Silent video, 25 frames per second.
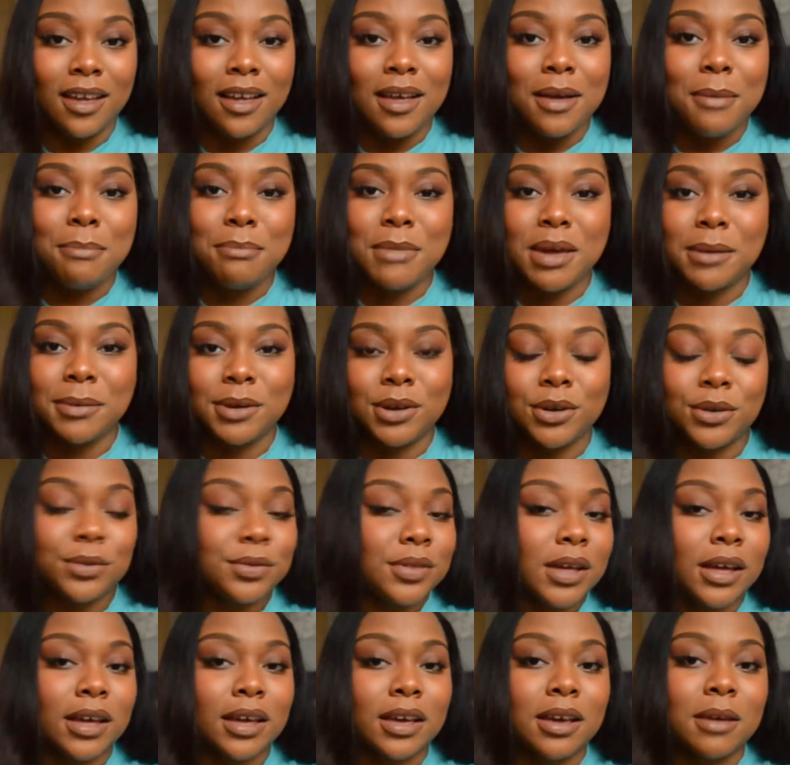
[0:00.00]
maybe you're
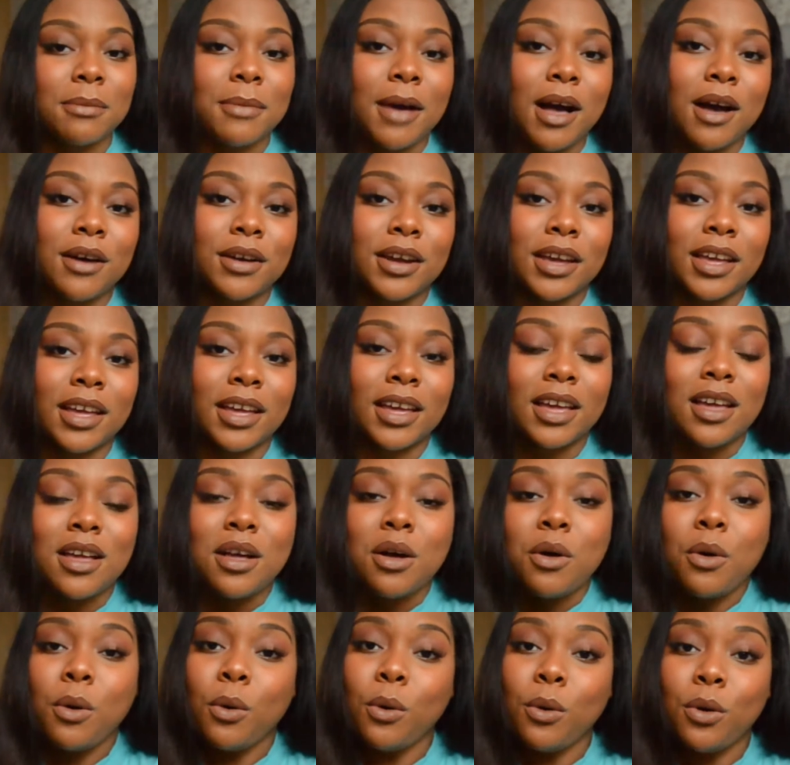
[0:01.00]
thinking about it,
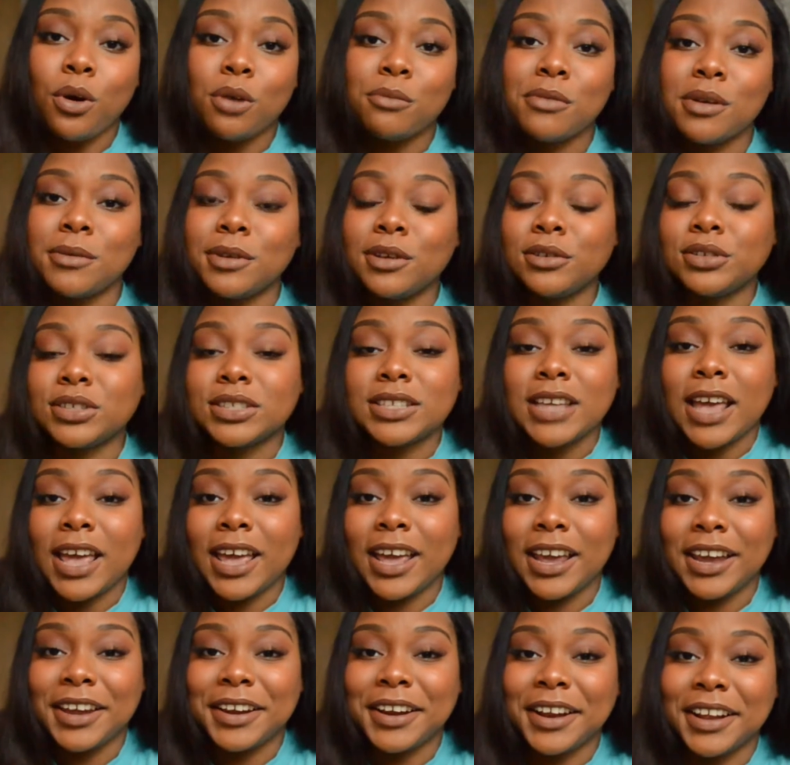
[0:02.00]
or maybe you just
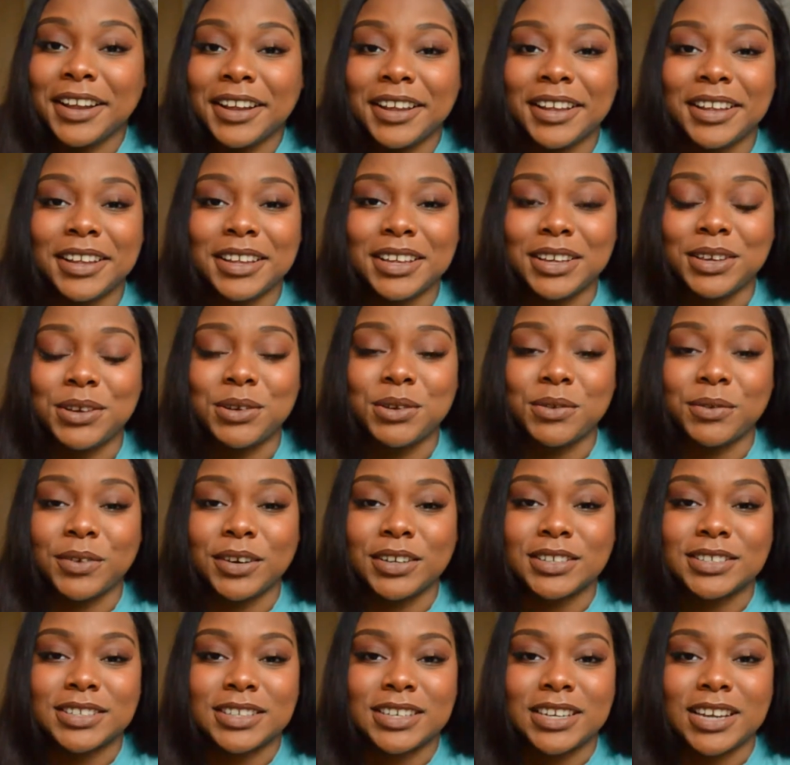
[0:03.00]
hate
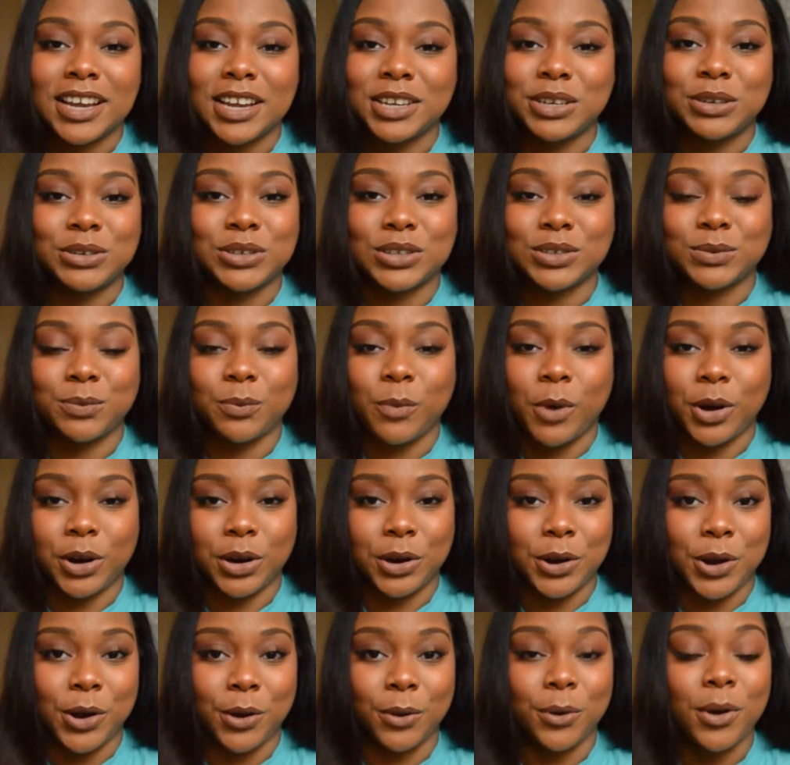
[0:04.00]
university and you just want
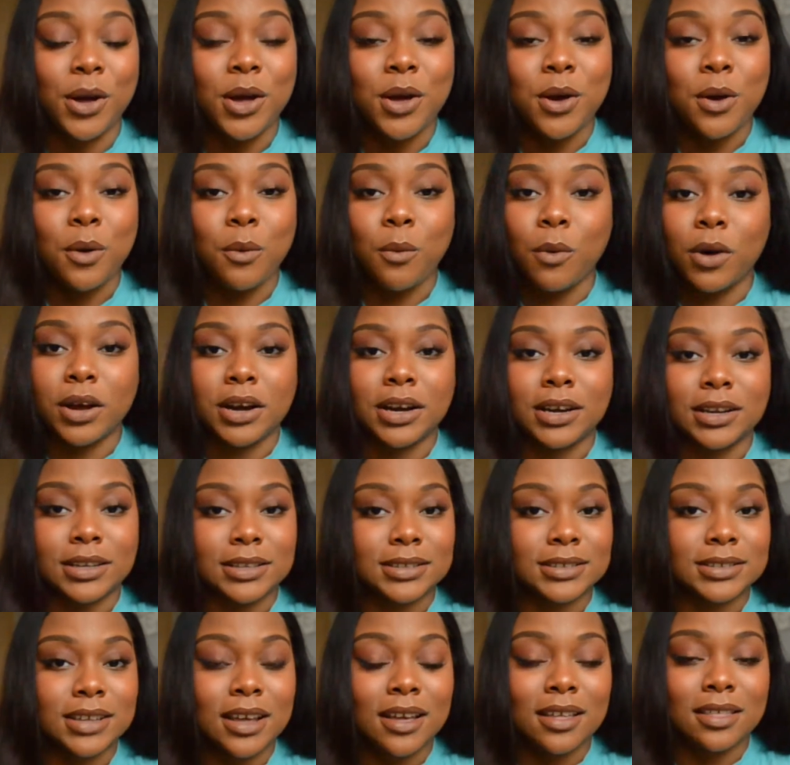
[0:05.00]
to know what it
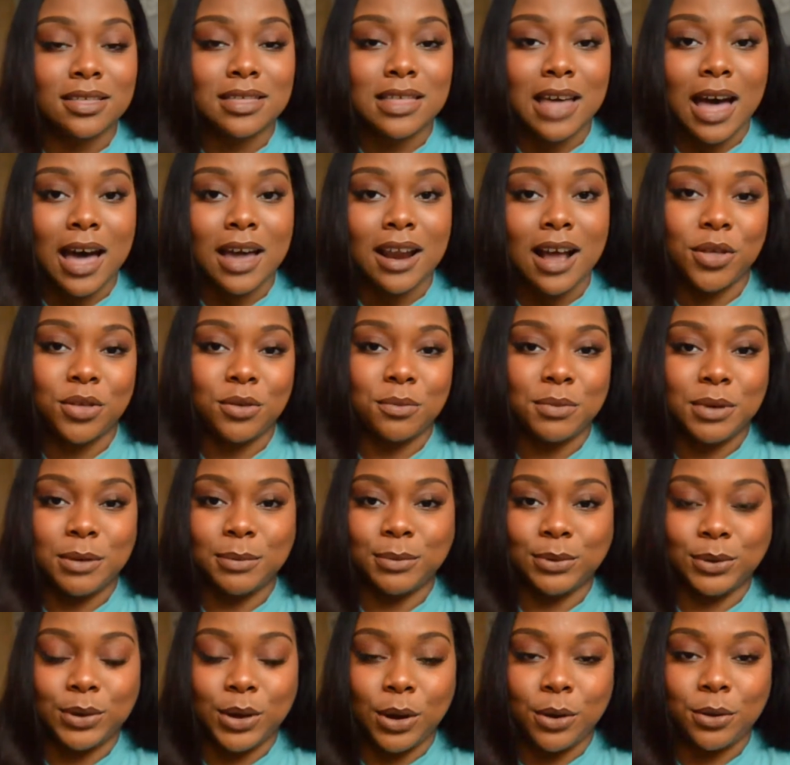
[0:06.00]
is that other
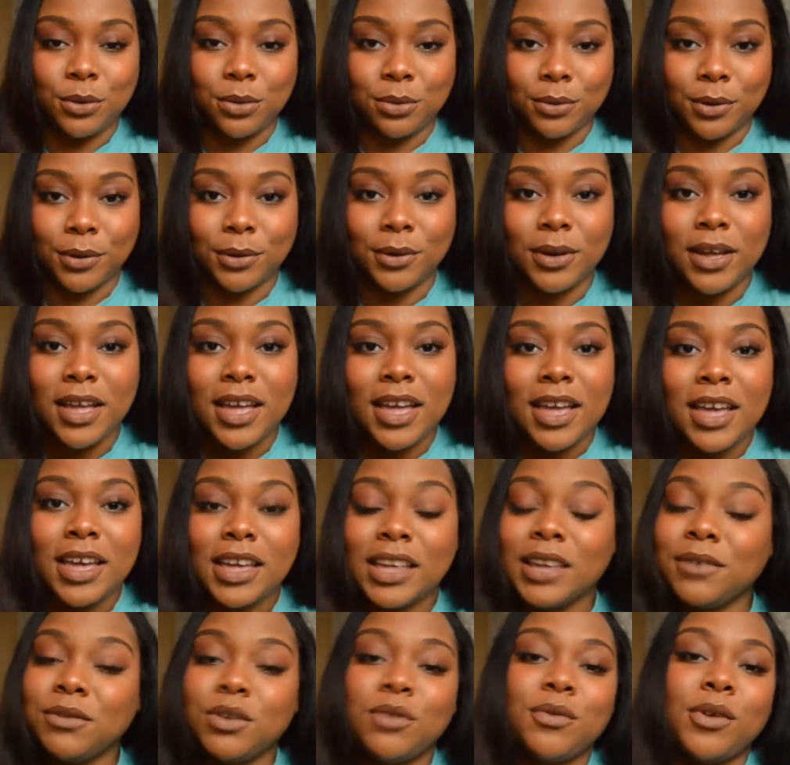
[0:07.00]
people go through.
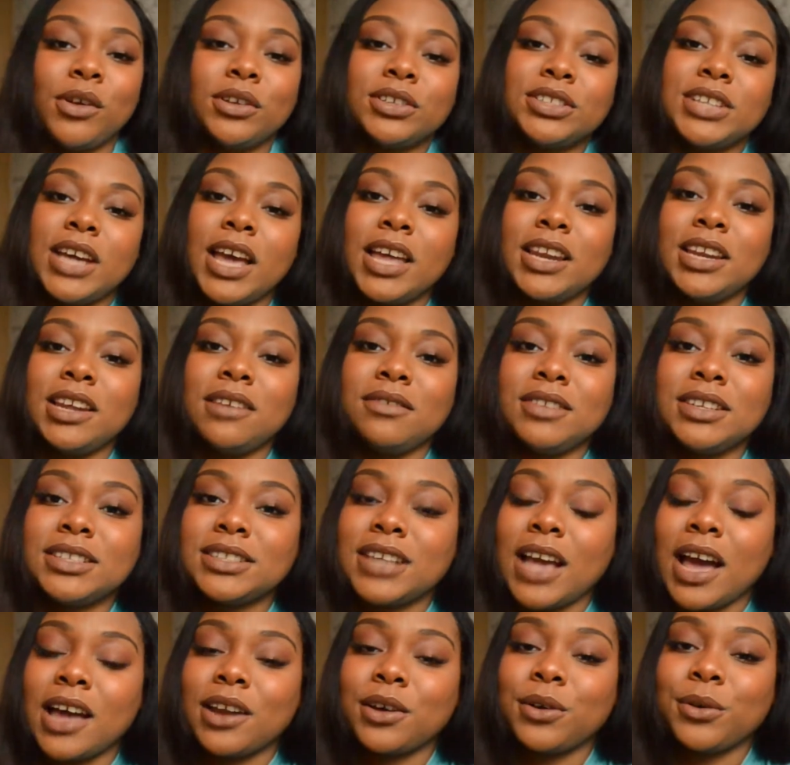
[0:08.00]
If you fall into any of these
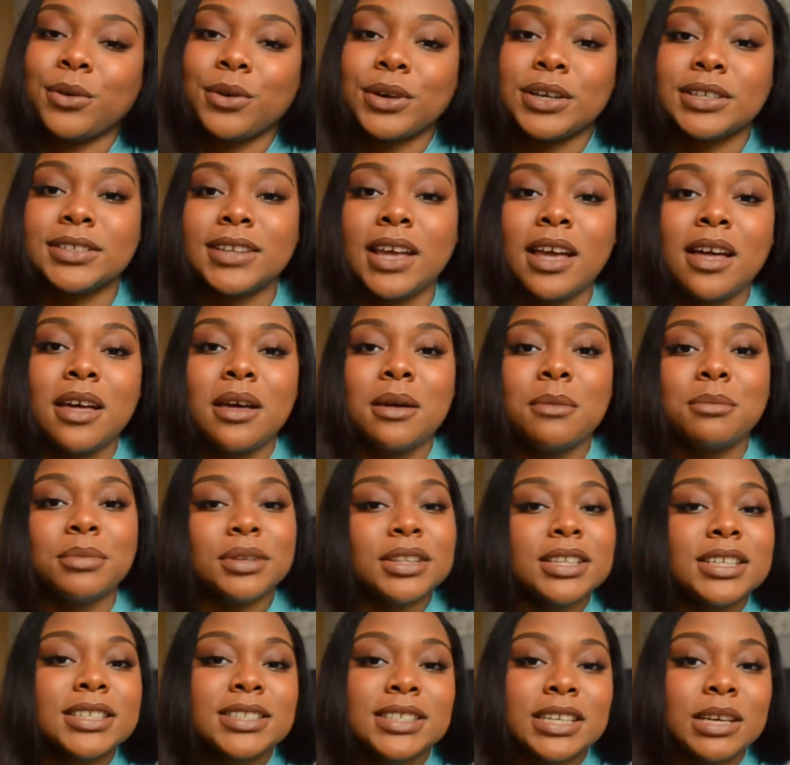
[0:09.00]
categories,
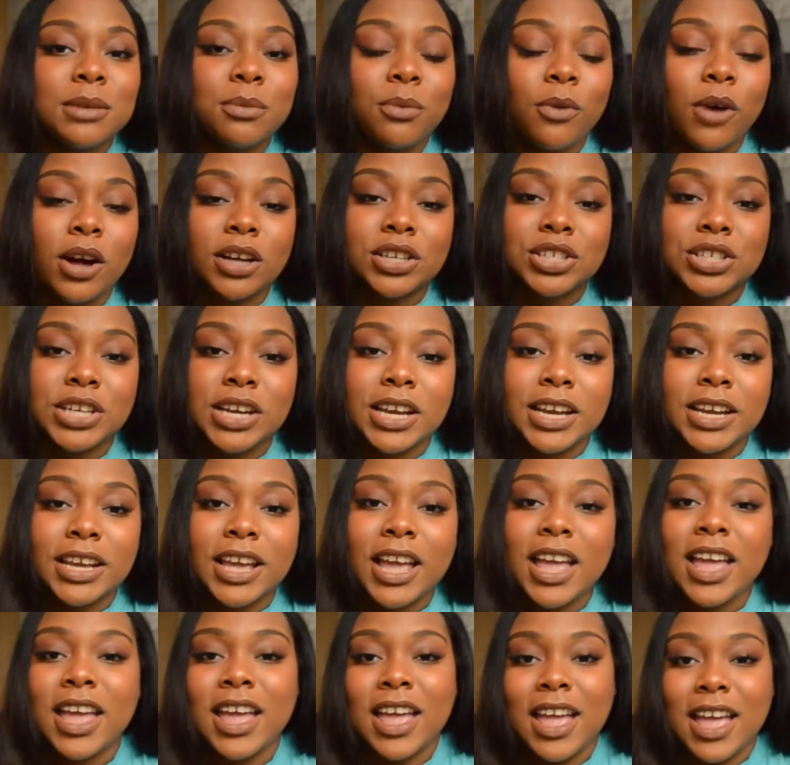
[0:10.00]
please keep watching,
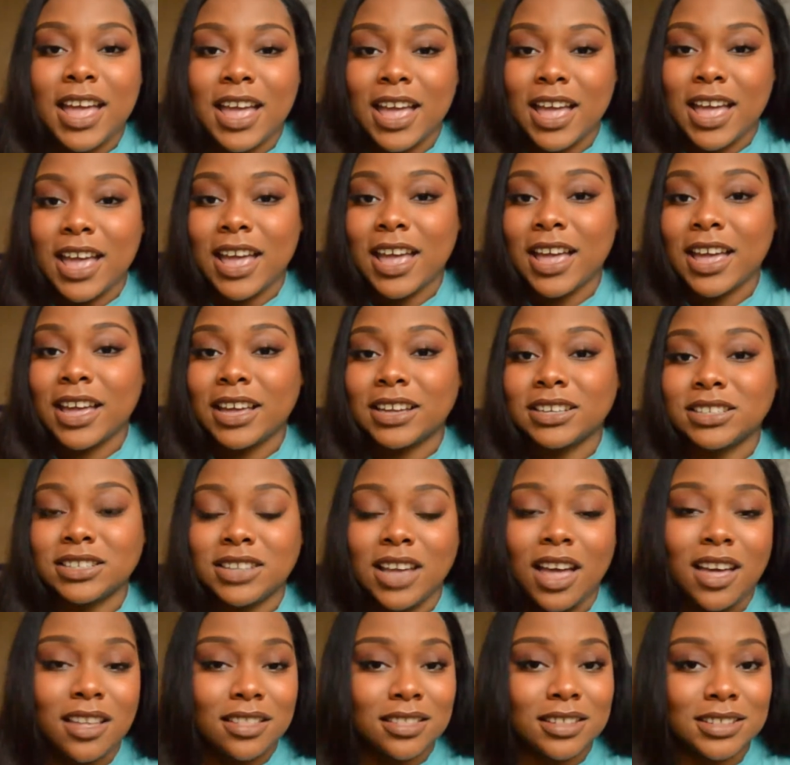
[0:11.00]
and
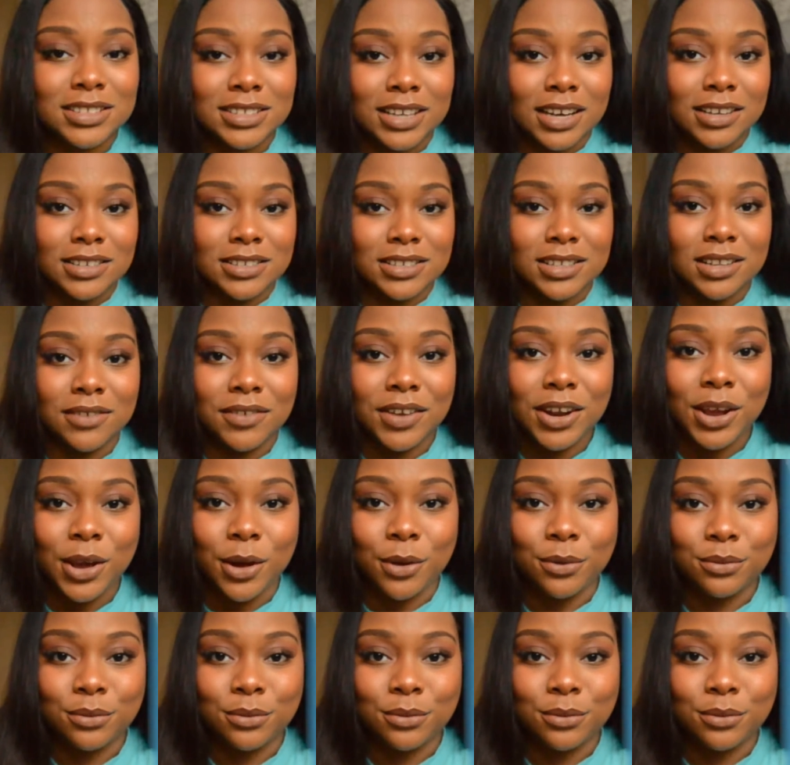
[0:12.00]
yeah, let's get into the video.